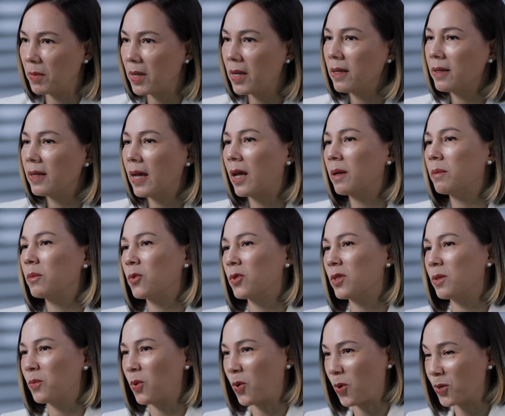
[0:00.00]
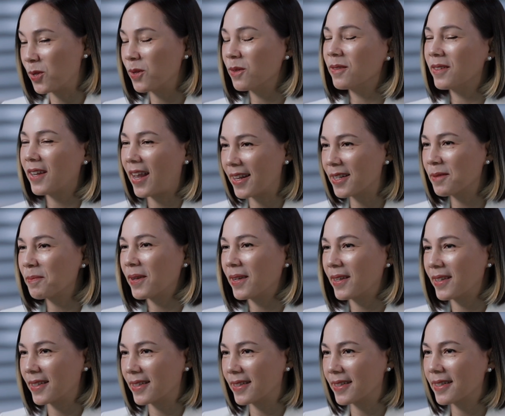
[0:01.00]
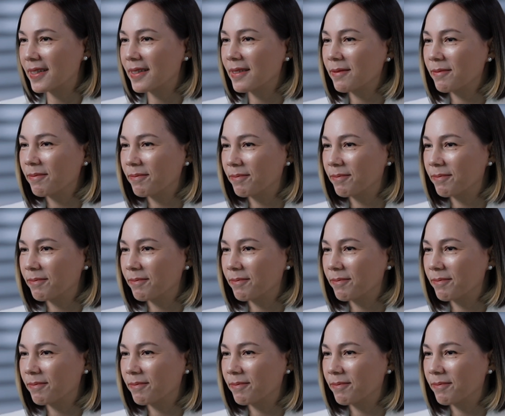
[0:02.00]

me, the utmost important aspects.